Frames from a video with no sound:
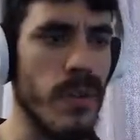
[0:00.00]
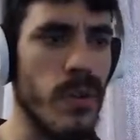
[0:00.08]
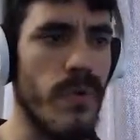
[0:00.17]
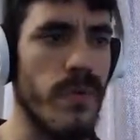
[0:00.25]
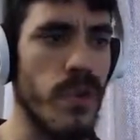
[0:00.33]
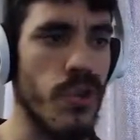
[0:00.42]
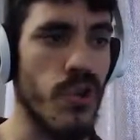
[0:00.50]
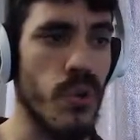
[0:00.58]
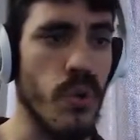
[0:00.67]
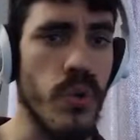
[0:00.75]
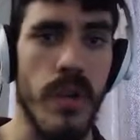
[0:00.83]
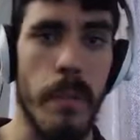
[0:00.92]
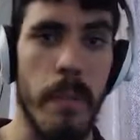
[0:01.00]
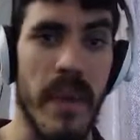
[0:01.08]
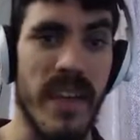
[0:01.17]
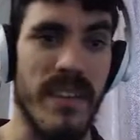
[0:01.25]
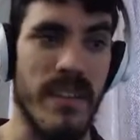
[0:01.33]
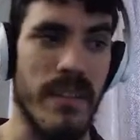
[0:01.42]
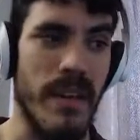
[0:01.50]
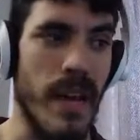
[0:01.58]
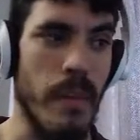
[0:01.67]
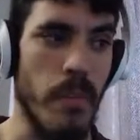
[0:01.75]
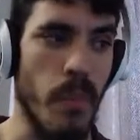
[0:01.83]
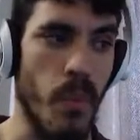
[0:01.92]
go for 2 jump pads at a
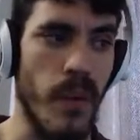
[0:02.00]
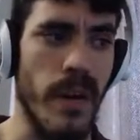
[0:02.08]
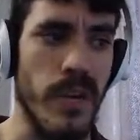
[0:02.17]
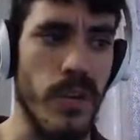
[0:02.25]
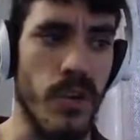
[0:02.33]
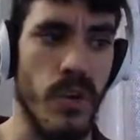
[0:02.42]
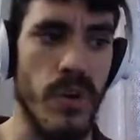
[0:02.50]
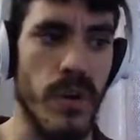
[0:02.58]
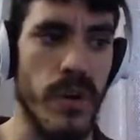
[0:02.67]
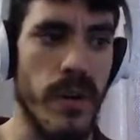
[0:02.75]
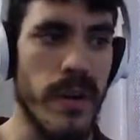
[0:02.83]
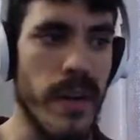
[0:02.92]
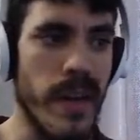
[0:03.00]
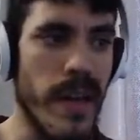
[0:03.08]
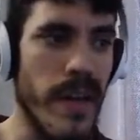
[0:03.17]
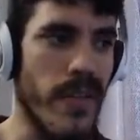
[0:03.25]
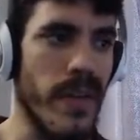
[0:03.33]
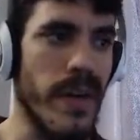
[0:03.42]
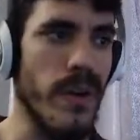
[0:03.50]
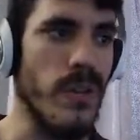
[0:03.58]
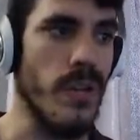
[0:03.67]
time, one on each corner. They'll